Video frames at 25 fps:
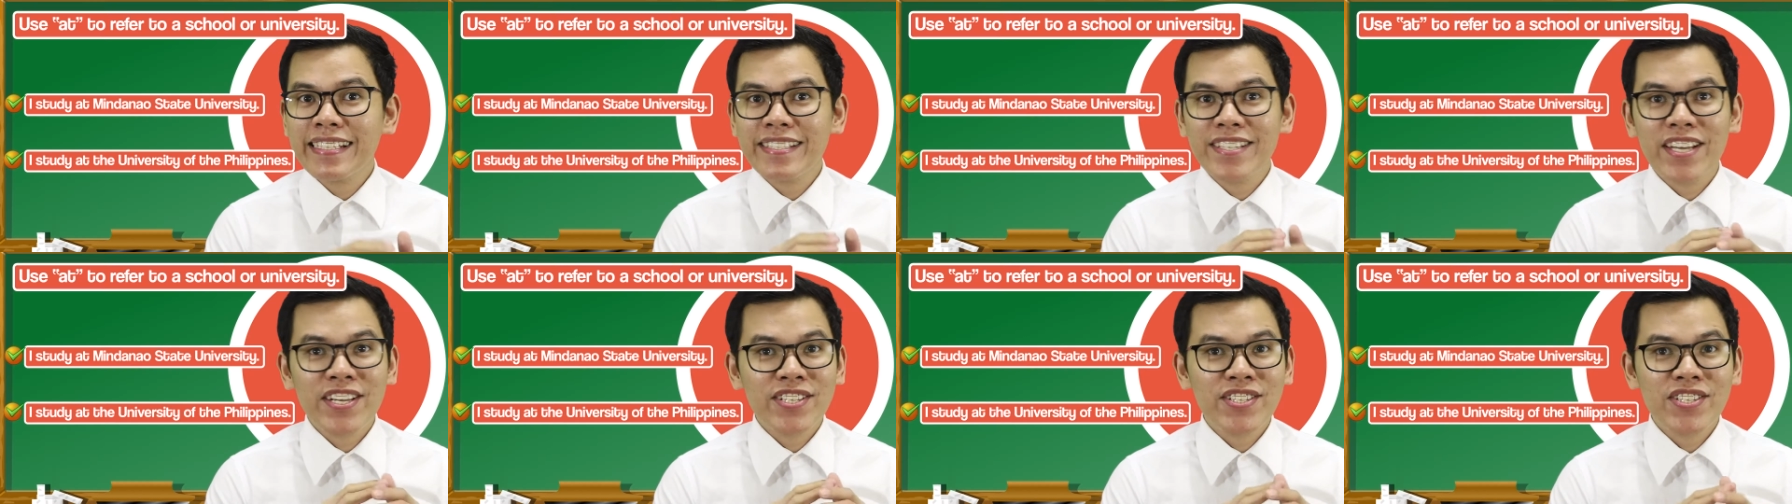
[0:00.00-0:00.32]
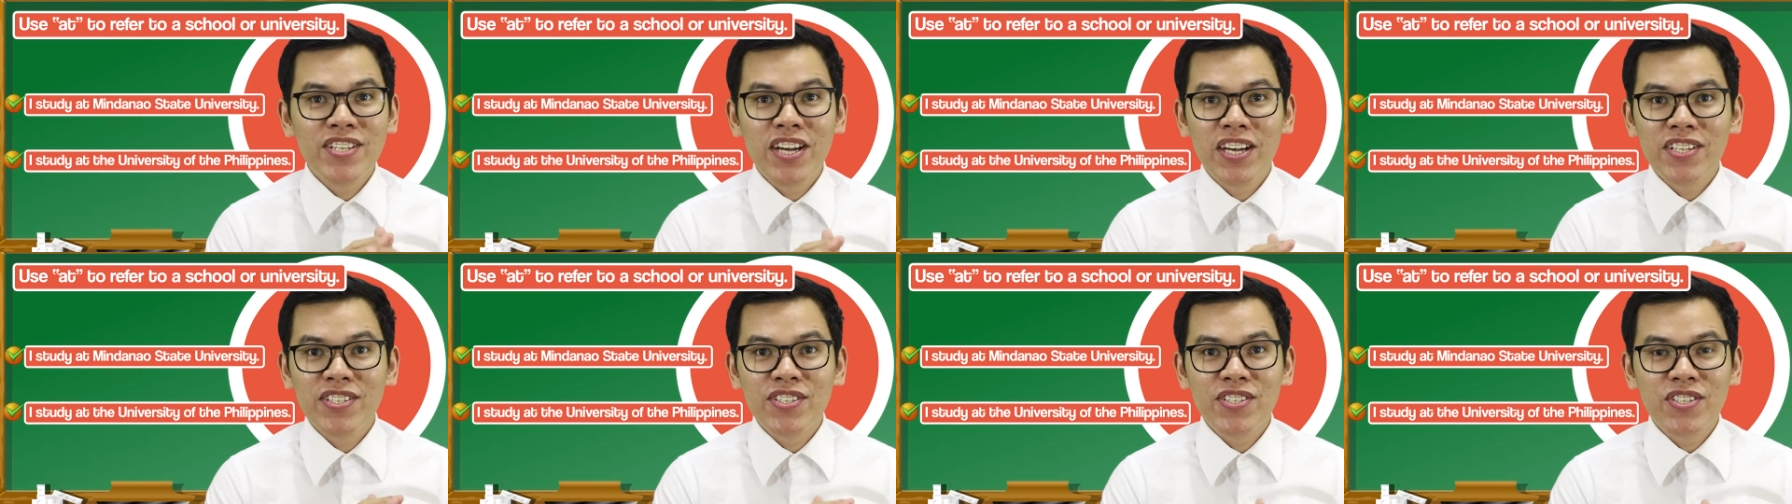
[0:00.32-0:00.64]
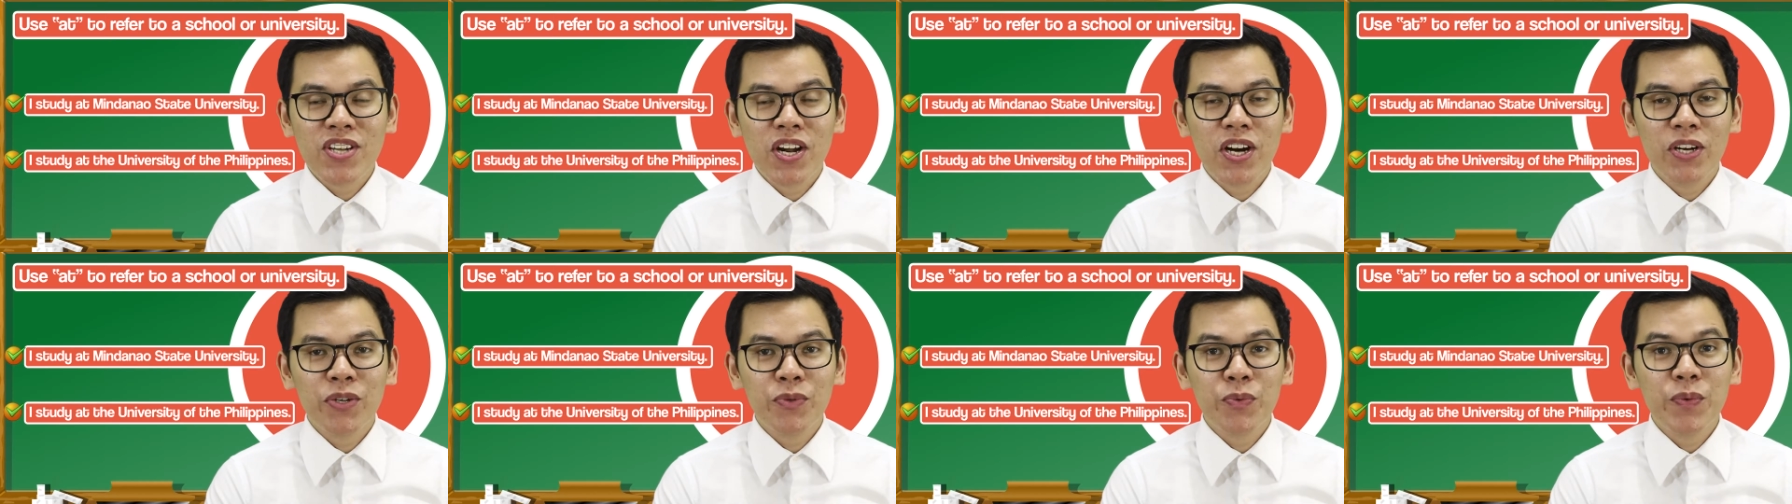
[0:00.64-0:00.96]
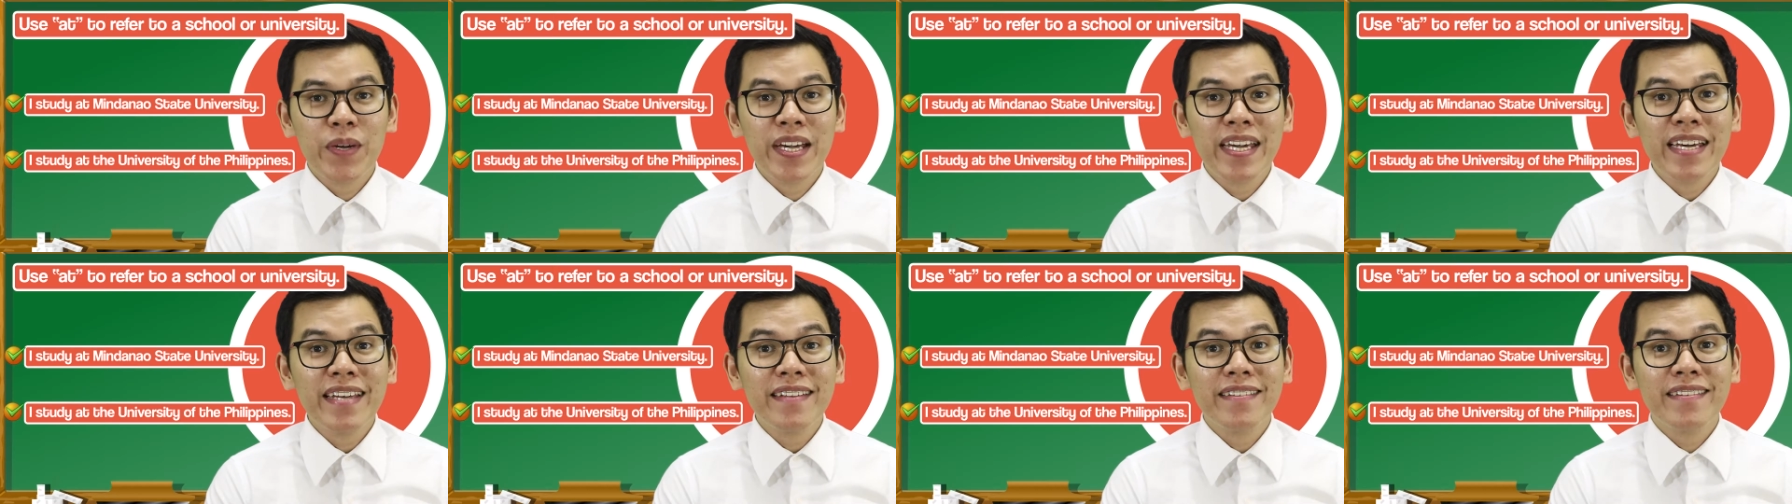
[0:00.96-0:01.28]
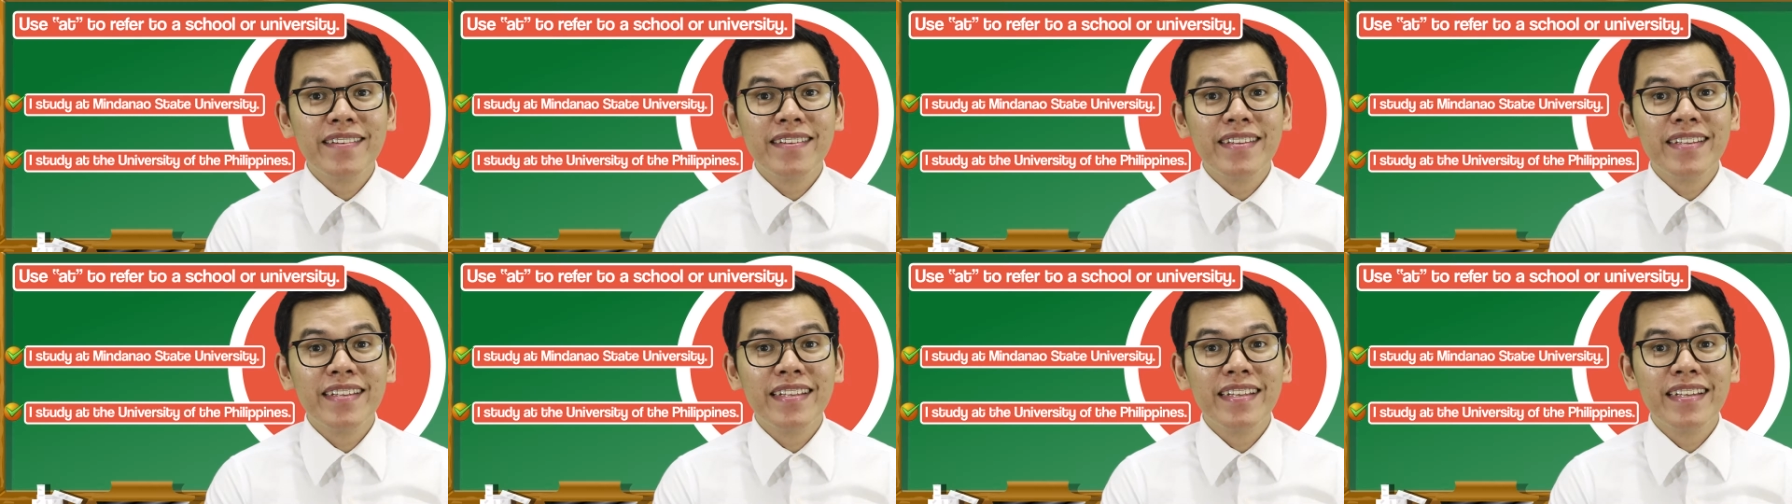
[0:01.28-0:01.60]
does not start with
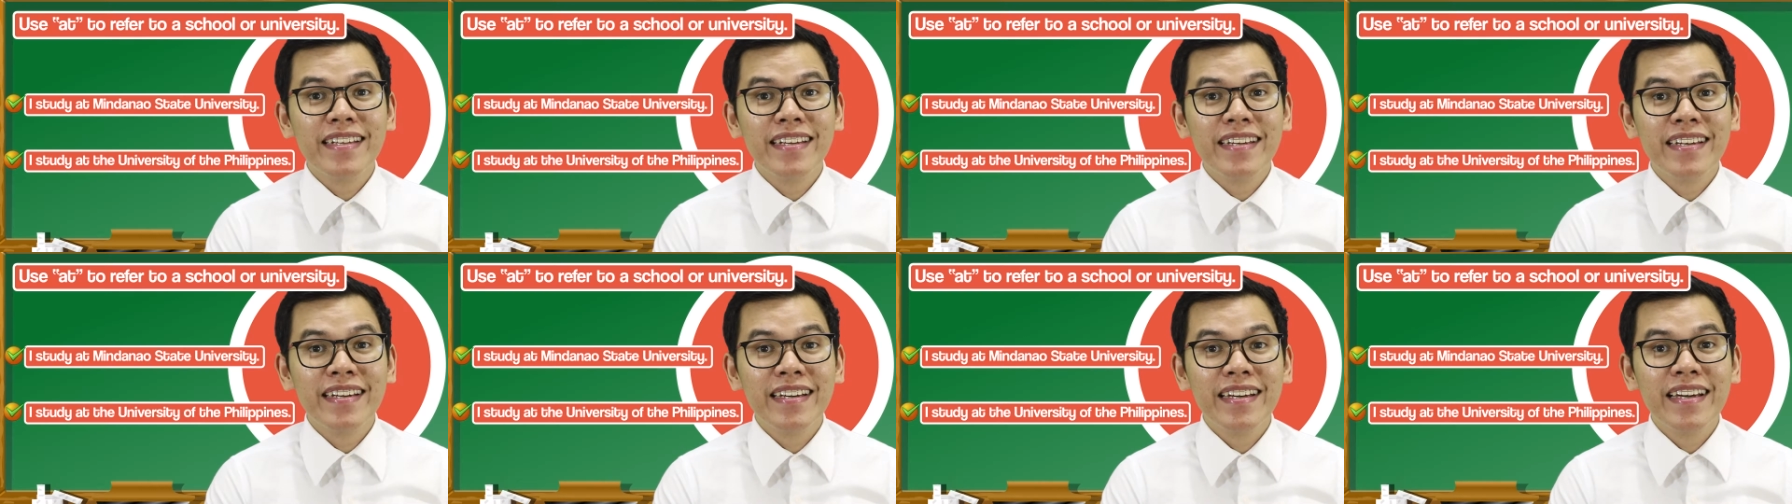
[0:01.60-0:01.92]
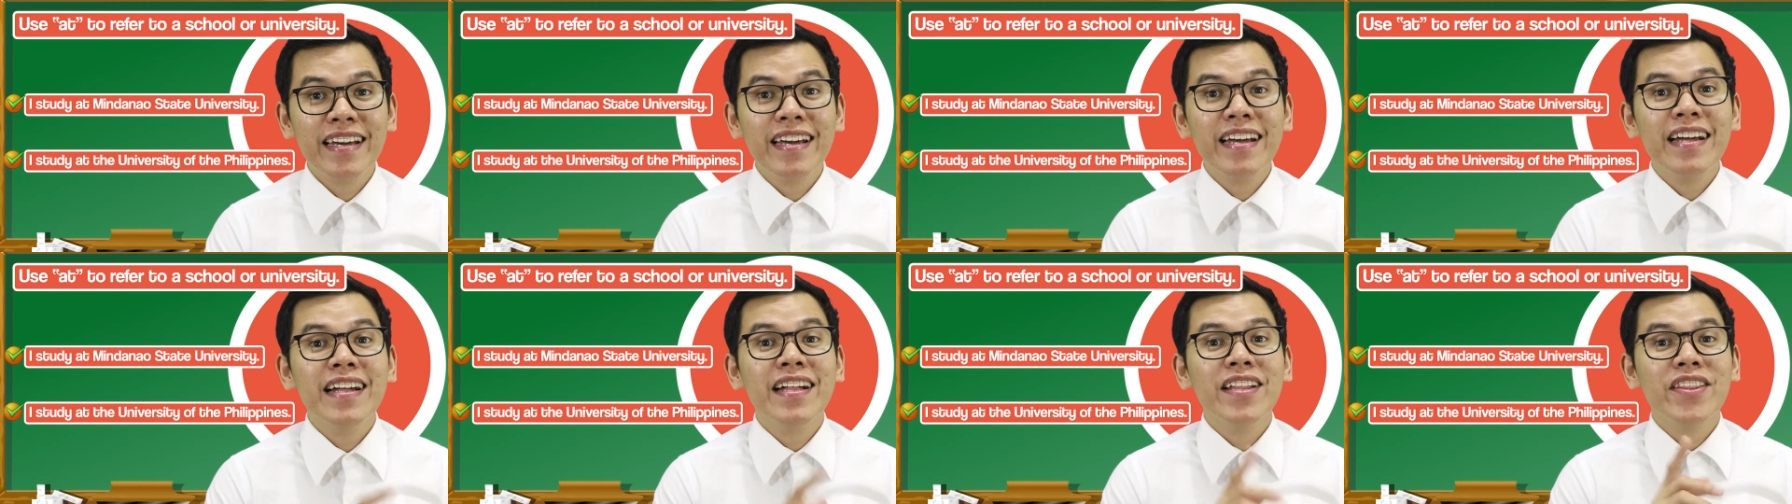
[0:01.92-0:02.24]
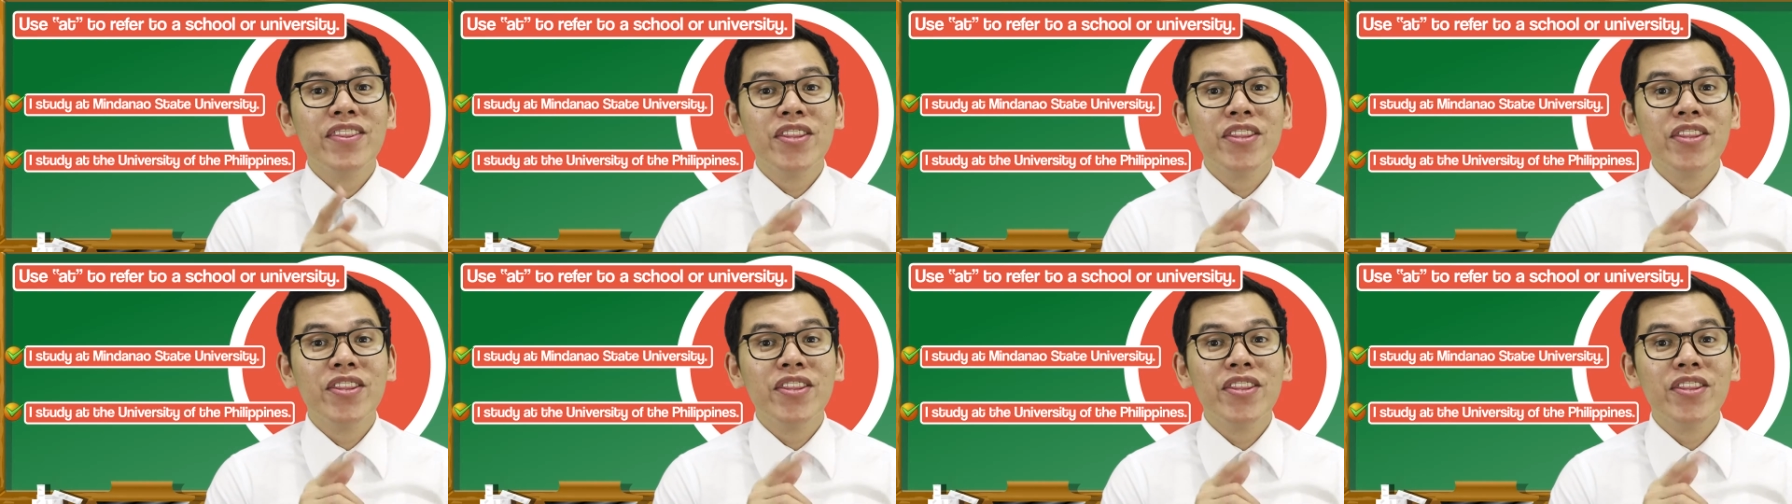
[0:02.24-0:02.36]
the